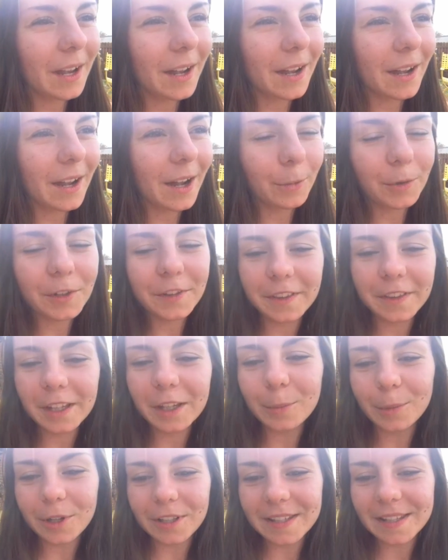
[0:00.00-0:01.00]
I will think
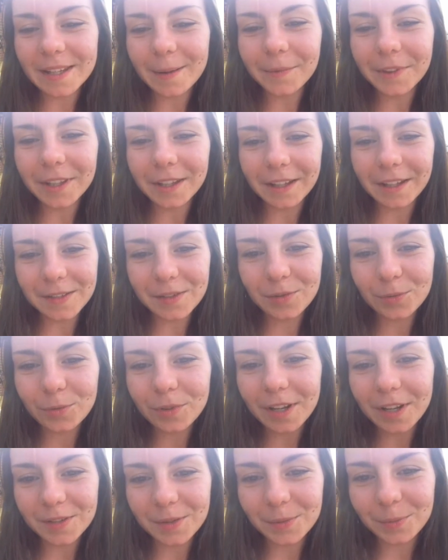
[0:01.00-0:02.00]
about something as soon
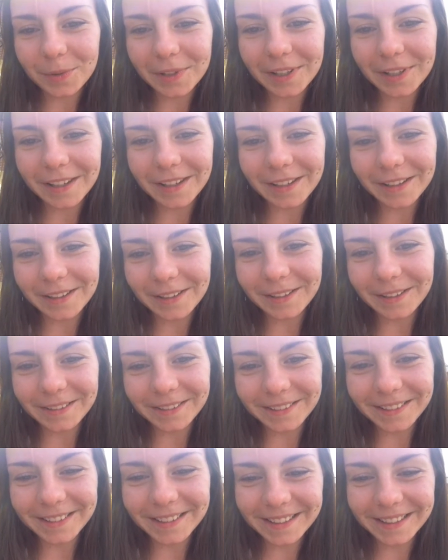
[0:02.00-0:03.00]
as we
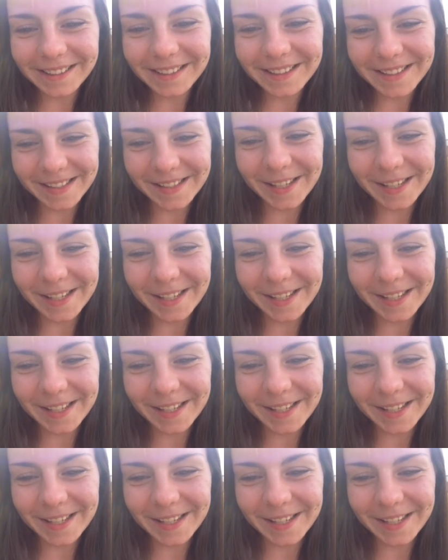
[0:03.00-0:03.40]
stop.